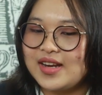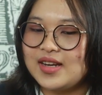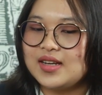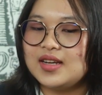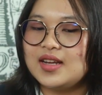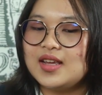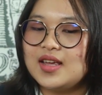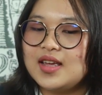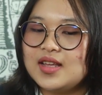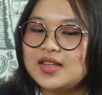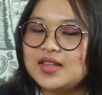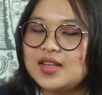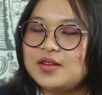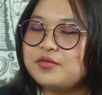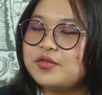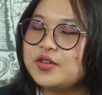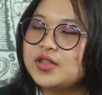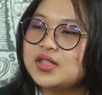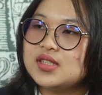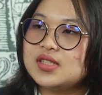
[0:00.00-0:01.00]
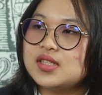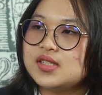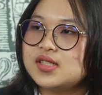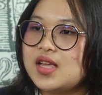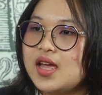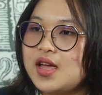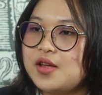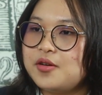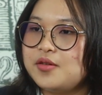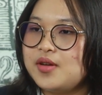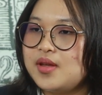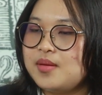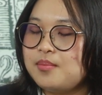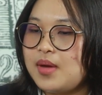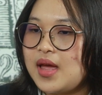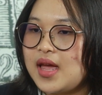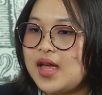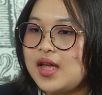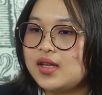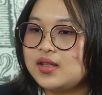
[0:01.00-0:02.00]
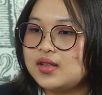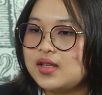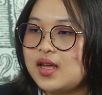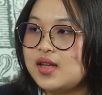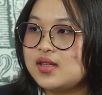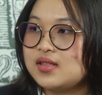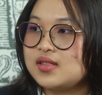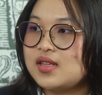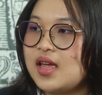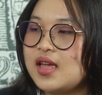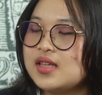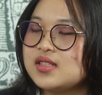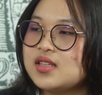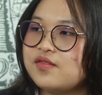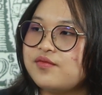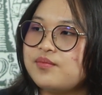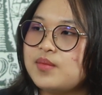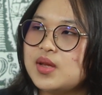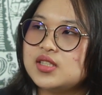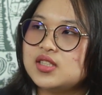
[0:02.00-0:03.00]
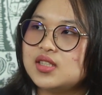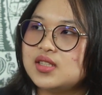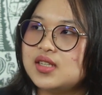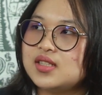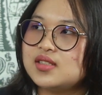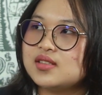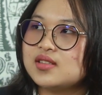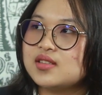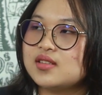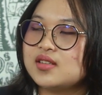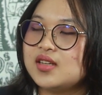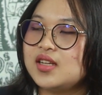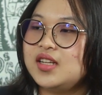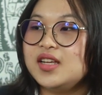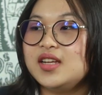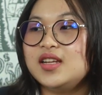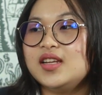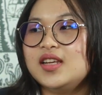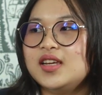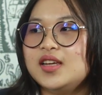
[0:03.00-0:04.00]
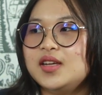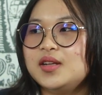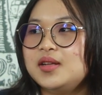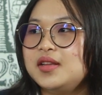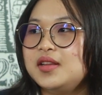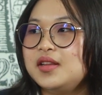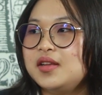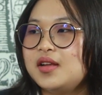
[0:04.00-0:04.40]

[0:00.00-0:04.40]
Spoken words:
And then for the societal impact, as I've mentioned, it's clearly